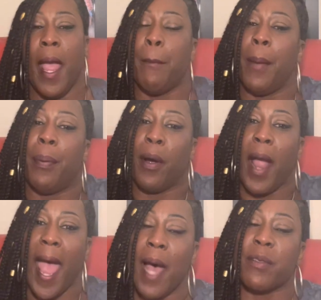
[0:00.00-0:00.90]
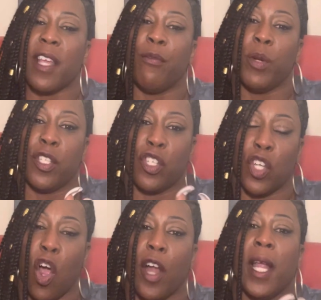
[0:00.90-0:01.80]
But perhaps if we
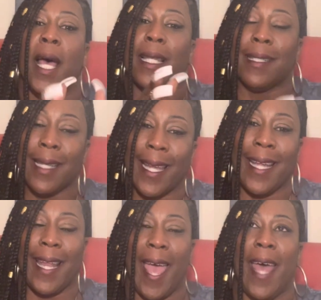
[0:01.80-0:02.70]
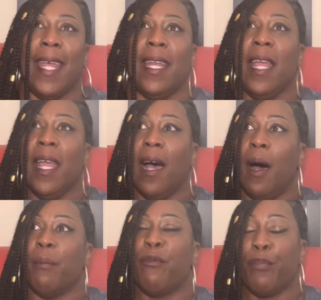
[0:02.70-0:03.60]
start looking at it
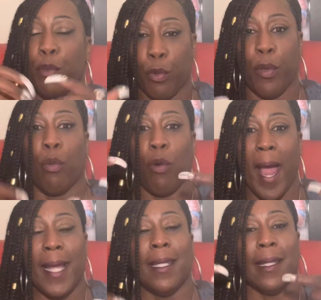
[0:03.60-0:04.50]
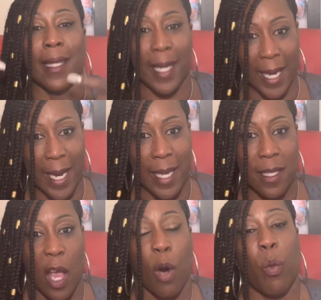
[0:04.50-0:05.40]
through the right
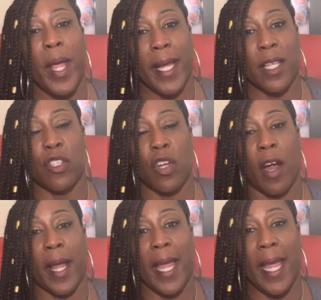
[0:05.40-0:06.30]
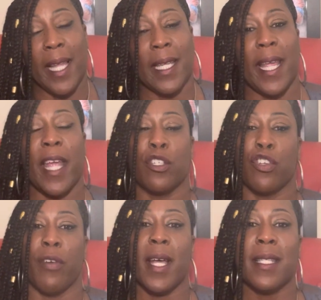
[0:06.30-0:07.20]
lens, we can start healing and
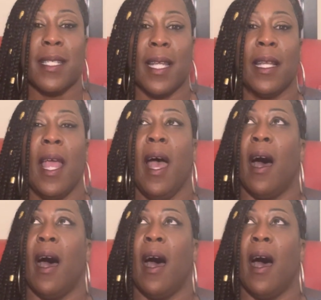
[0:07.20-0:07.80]
trusting